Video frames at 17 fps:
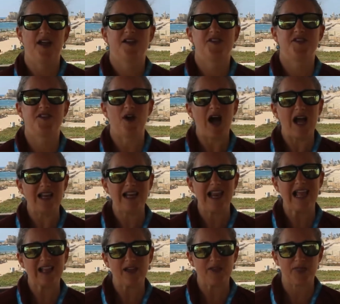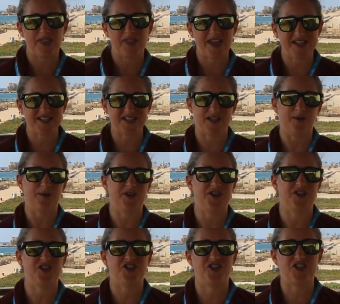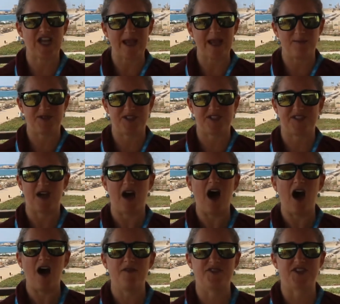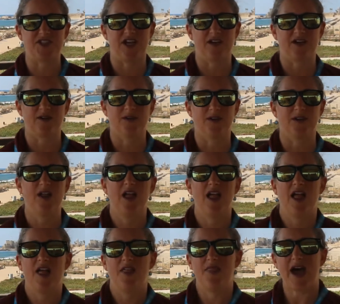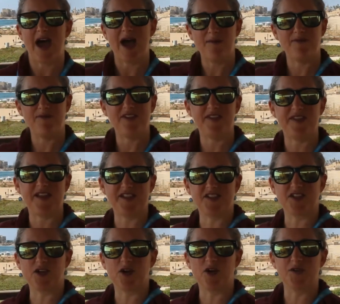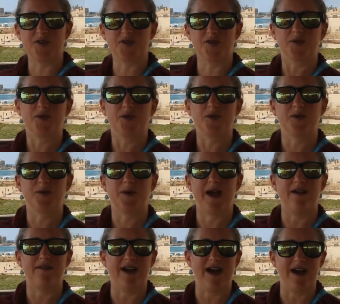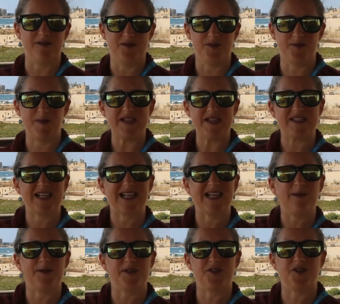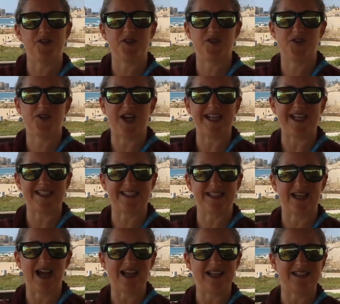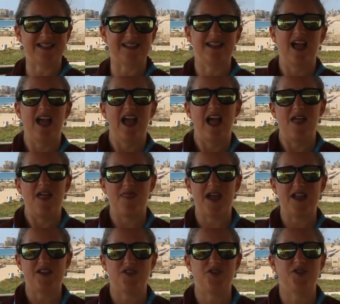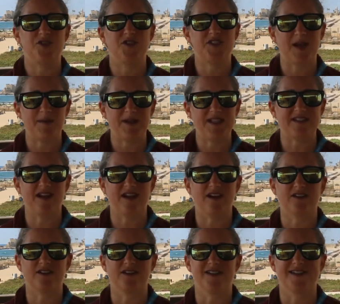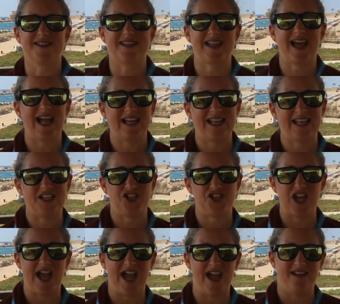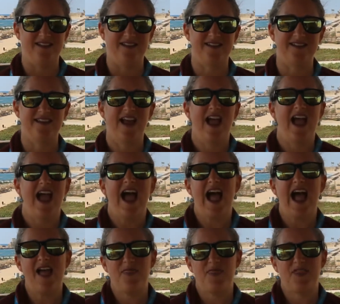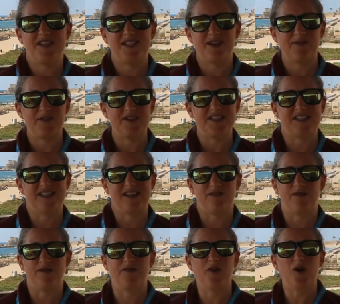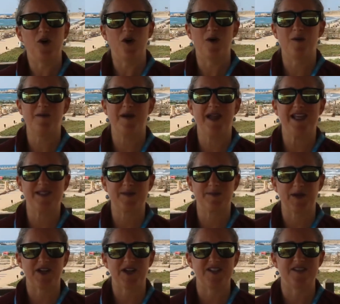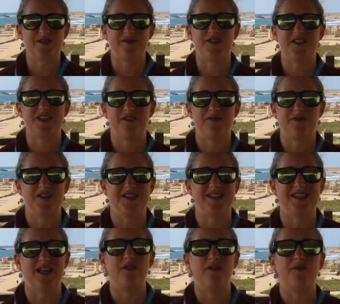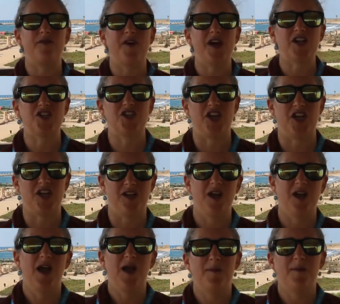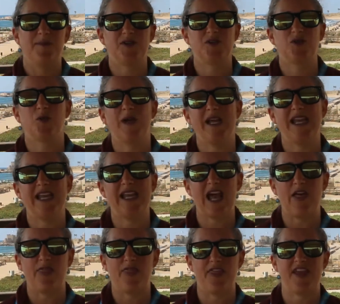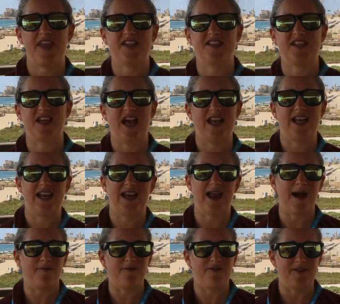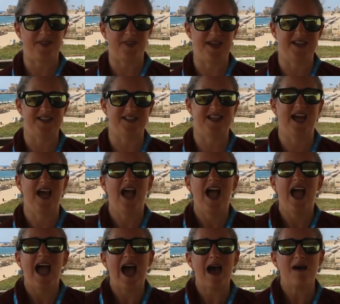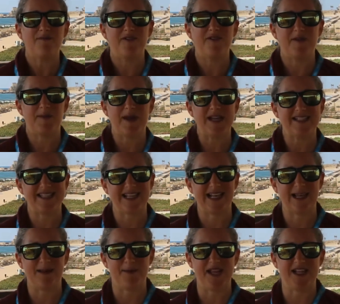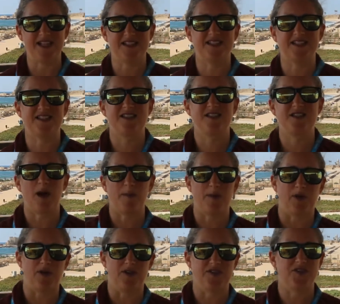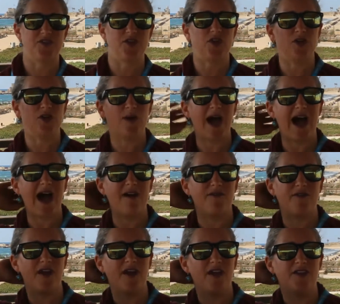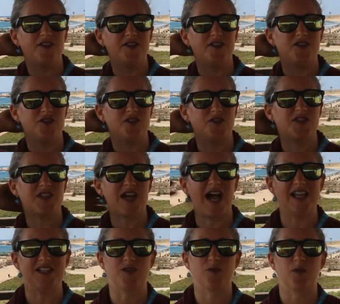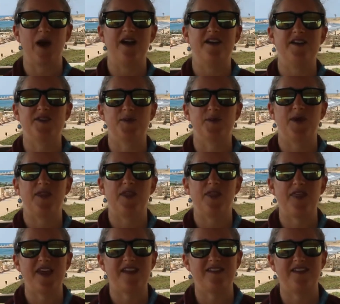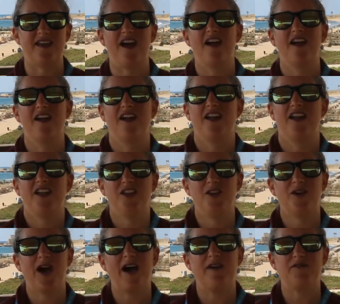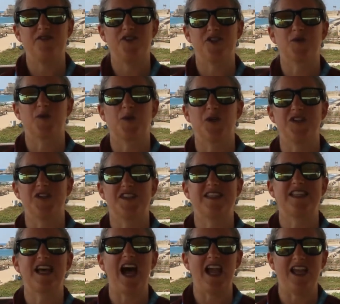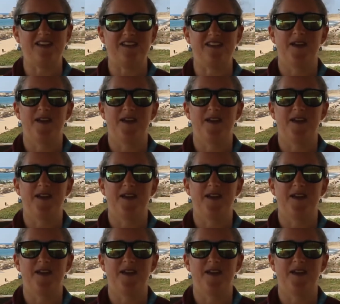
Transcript: So unlike a theatre which is shaped as a half circle, the amphitheater goes all the way around, basically with two straight sides and then two semicircles at each end. And the difference in form is because of the difference in function between a theatre and an amphitheatre. Amphi basically means double, so you have the two sides, whereas with a theatre you have just one side.